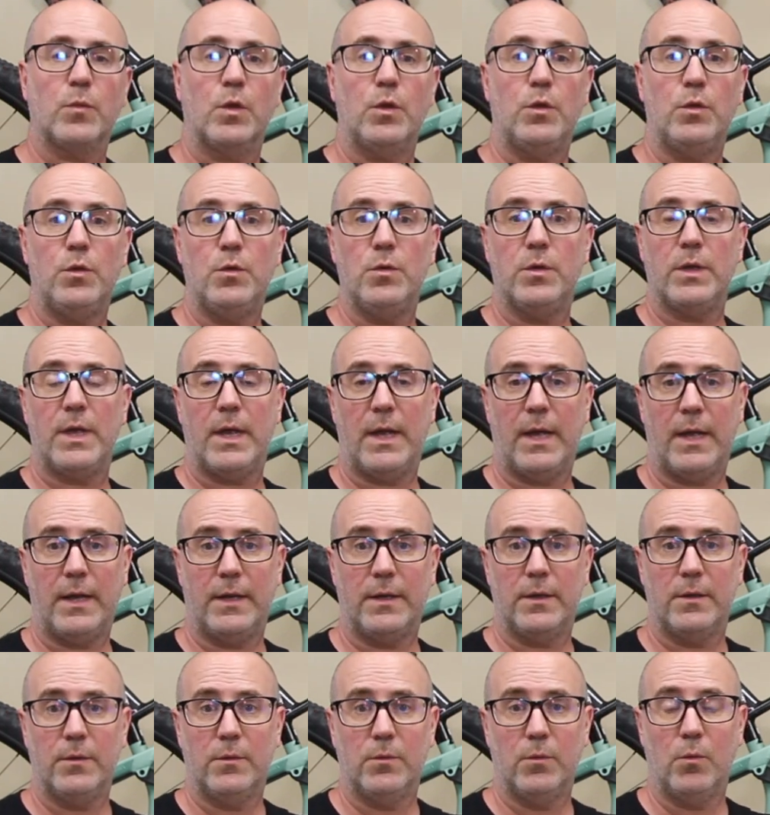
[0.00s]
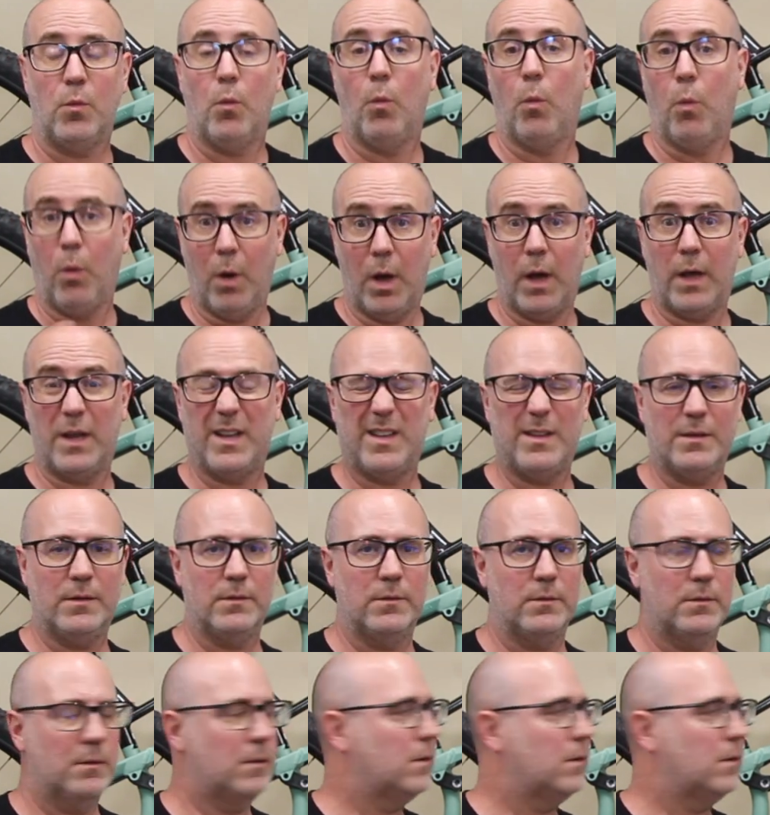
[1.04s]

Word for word: You can, one,